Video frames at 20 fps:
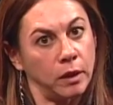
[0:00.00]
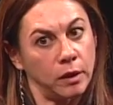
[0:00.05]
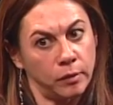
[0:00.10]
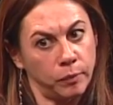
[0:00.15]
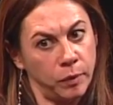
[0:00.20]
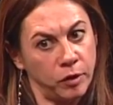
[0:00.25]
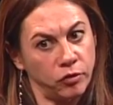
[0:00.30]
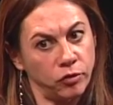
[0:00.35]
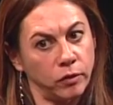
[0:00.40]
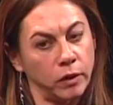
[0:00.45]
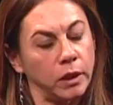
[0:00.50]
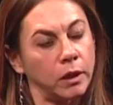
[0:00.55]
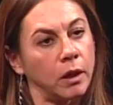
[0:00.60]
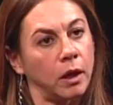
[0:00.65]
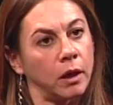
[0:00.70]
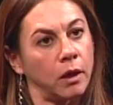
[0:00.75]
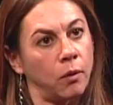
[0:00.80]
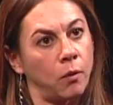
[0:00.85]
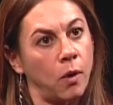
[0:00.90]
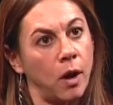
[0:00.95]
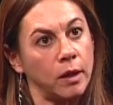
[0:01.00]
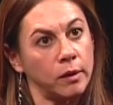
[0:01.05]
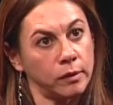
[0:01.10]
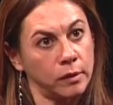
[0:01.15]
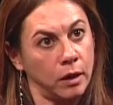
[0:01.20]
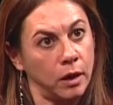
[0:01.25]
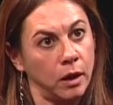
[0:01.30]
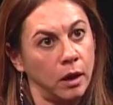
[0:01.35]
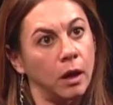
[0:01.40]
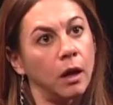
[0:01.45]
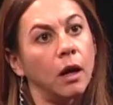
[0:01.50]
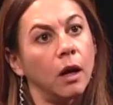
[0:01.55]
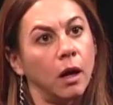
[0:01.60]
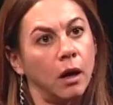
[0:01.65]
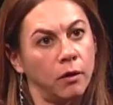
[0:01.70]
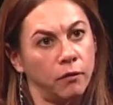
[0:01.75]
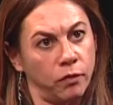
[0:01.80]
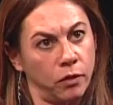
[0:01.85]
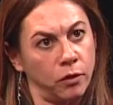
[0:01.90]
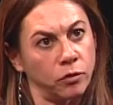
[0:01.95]
especially in ayahuasca,
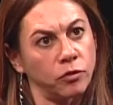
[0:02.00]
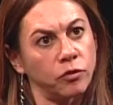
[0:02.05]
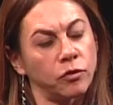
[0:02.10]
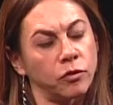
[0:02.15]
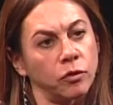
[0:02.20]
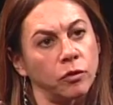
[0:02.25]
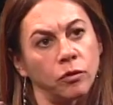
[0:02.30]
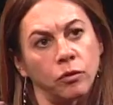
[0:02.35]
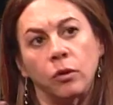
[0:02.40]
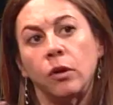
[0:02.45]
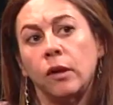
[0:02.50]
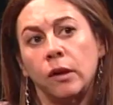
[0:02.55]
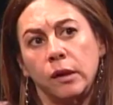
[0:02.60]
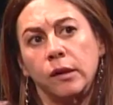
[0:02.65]
of those two.